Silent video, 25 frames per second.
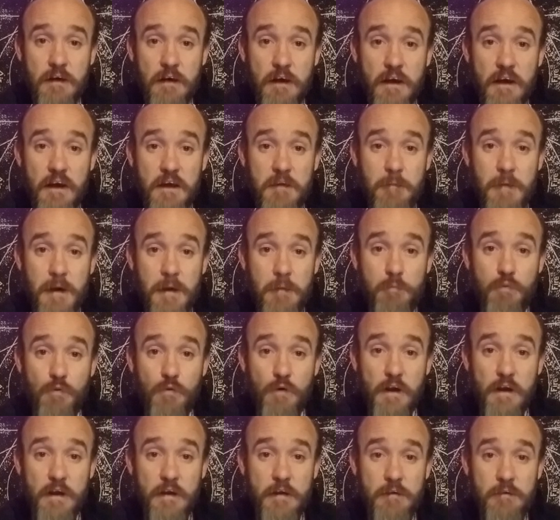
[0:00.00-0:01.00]
and my
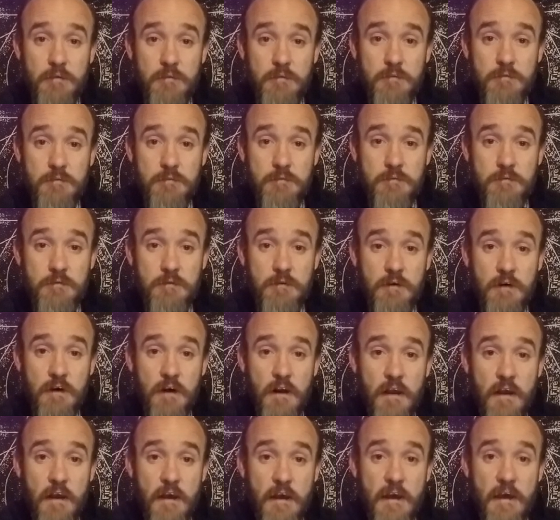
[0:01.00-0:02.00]
brain
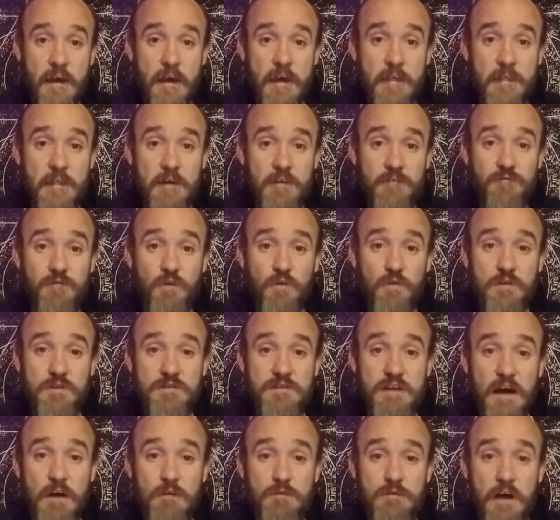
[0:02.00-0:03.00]
and then focus
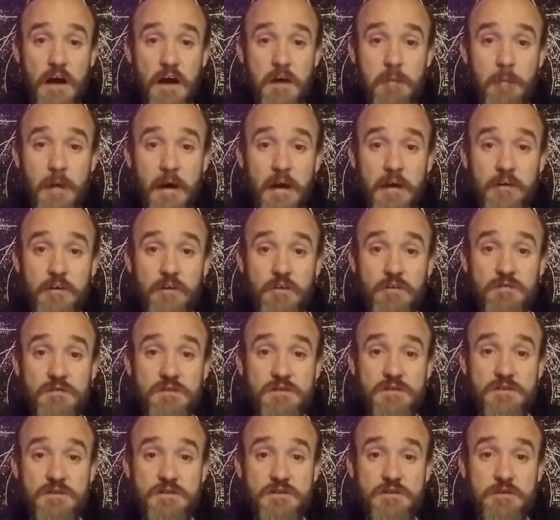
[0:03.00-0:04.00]
out on my nervous
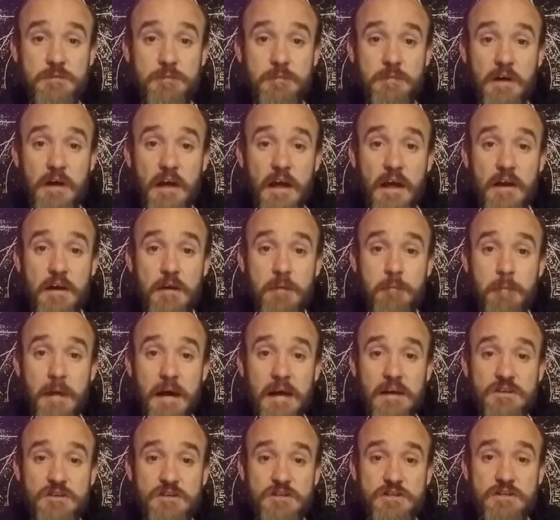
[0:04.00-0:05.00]
system and
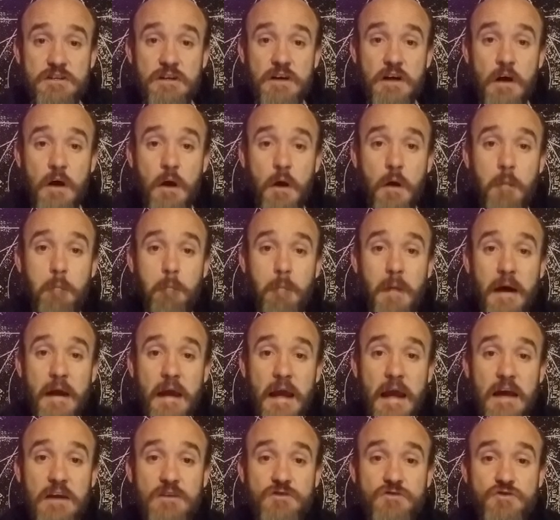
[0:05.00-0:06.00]
imagine my
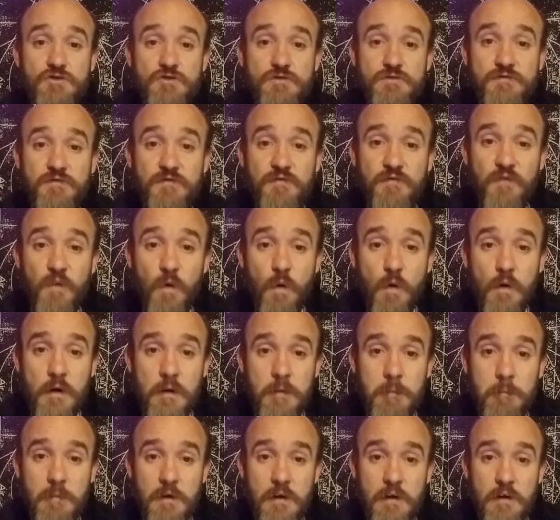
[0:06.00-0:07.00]
astral
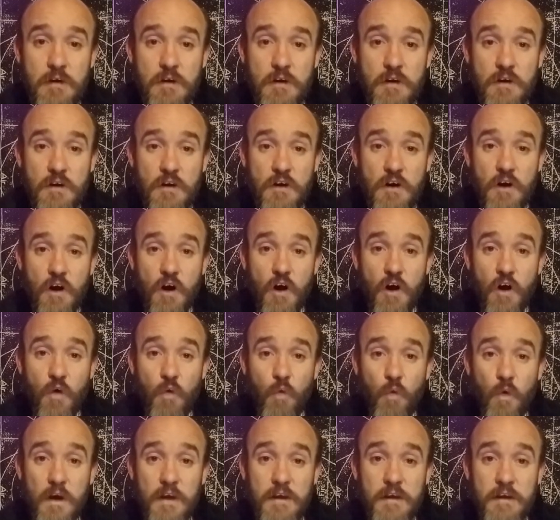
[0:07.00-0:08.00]
form
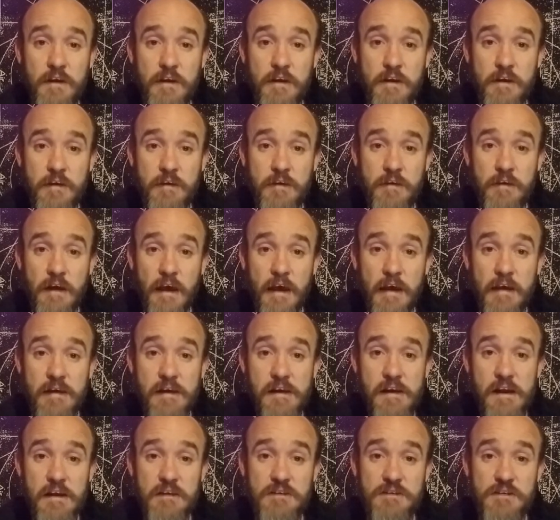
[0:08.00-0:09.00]
awakening and
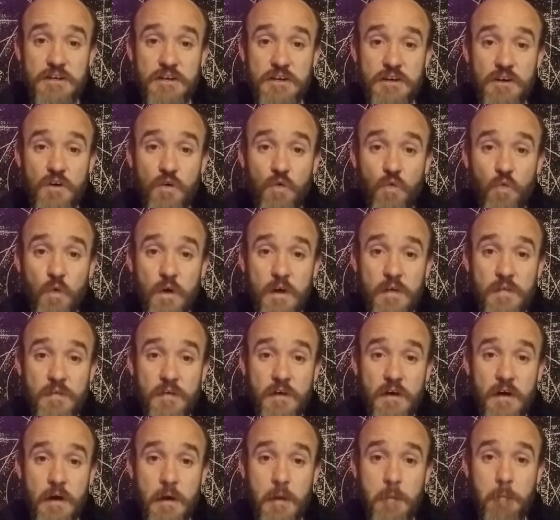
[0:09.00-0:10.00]
connecting with
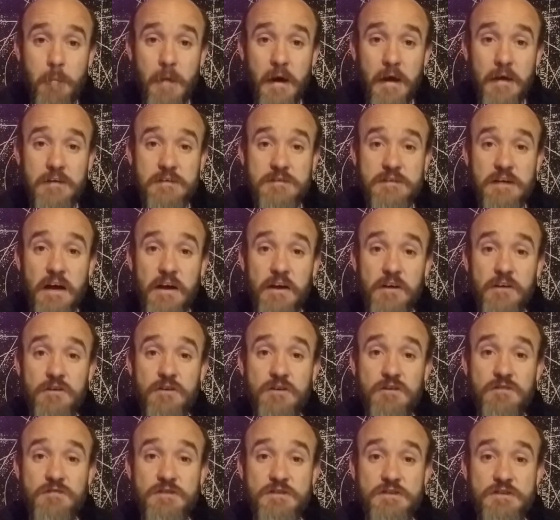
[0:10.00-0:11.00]
my entire
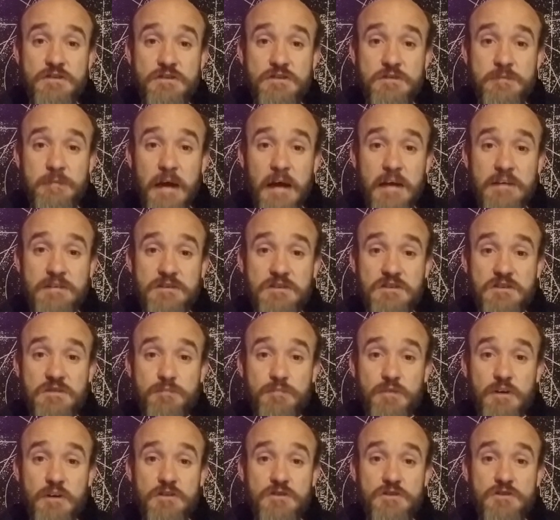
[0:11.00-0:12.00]
nervous system as it
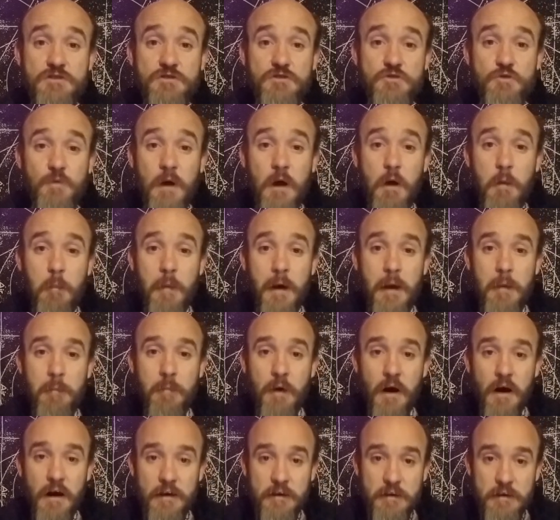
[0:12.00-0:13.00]
spreads throughout my
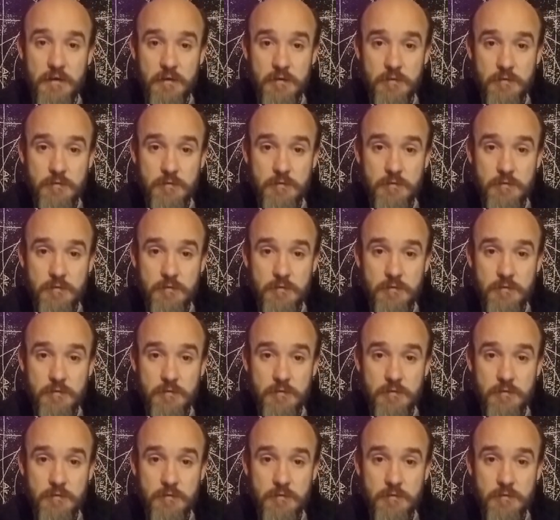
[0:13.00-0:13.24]
body.